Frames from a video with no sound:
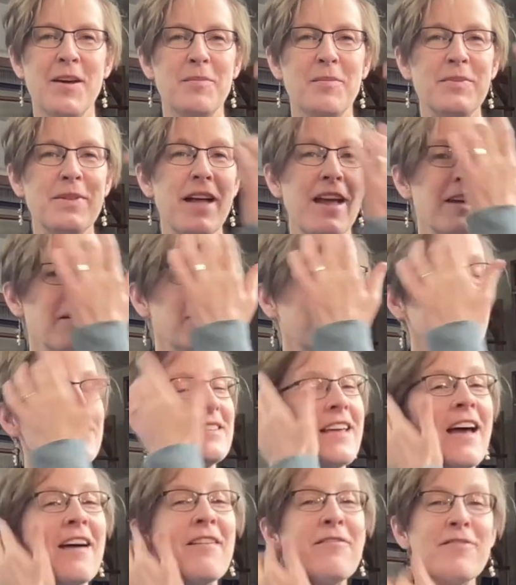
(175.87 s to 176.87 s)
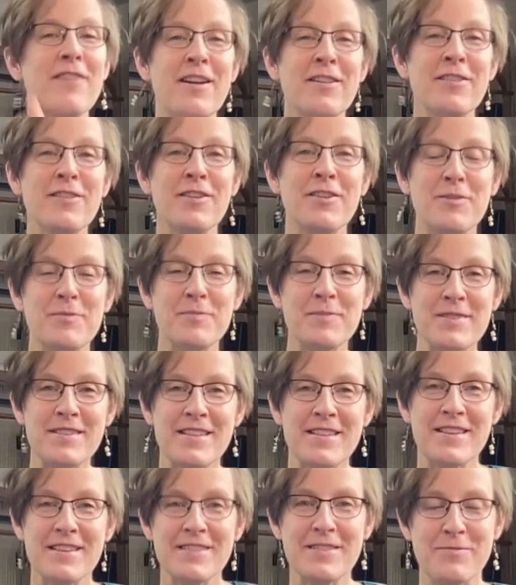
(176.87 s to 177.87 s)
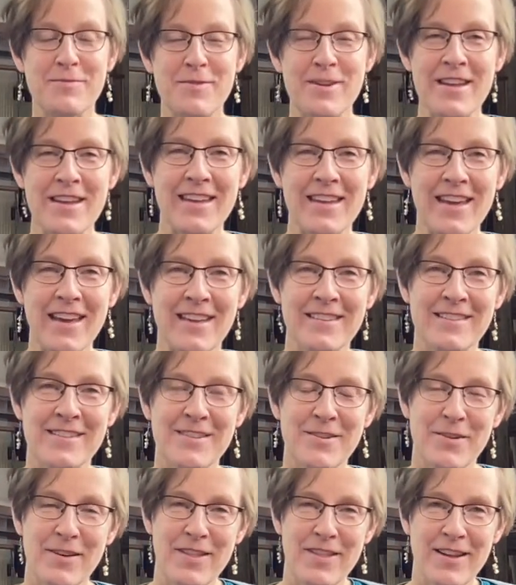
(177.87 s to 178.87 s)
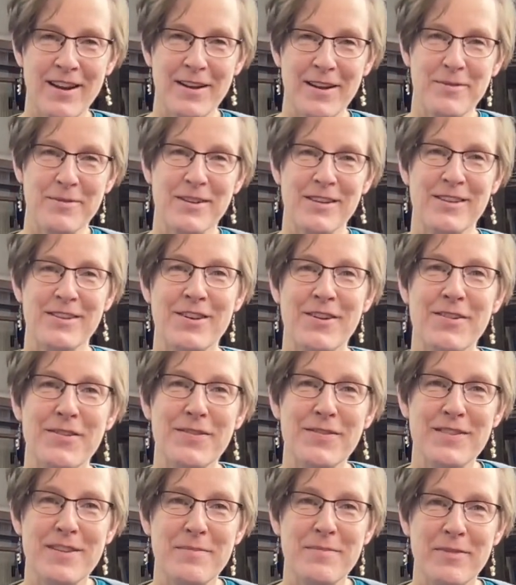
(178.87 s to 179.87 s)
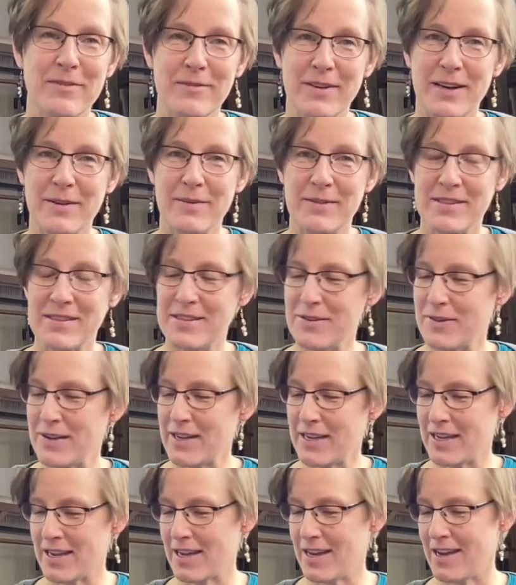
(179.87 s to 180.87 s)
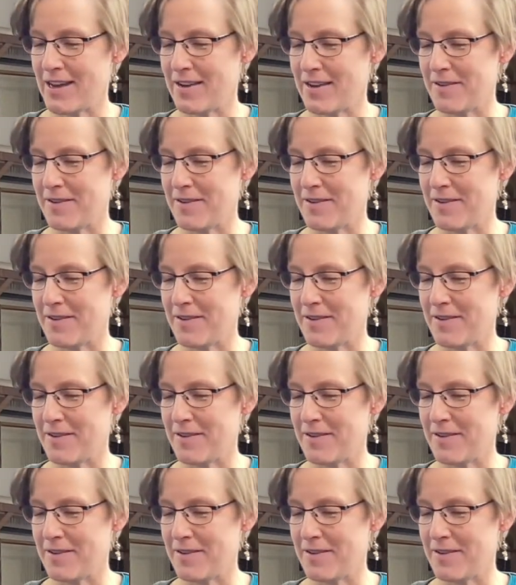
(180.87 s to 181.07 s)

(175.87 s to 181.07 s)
playing with saffron looms this week, and so I thought I would show you some of what I was doing